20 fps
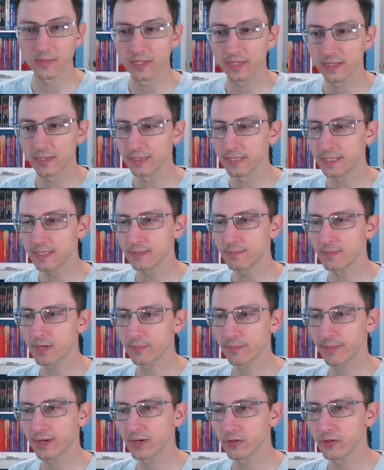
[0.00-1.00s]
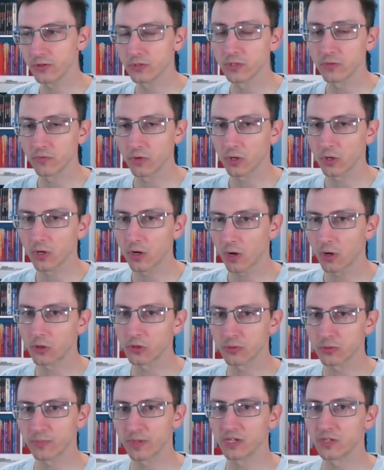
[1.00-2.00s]
let's make better use of our cards
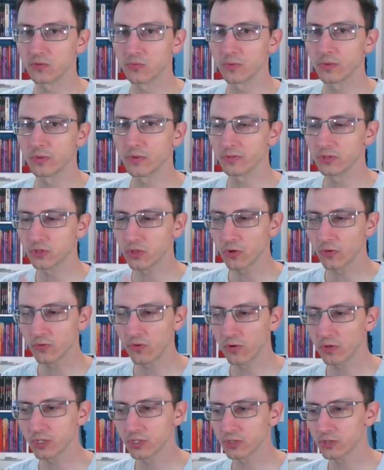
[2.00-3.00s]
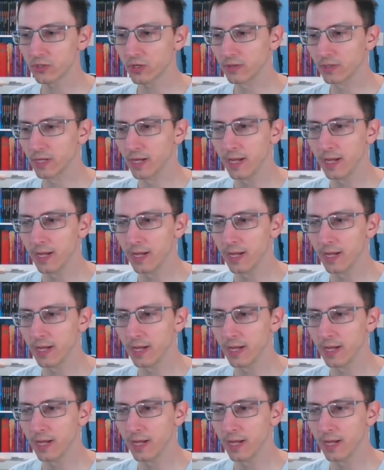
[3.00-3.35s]
because we were so focused on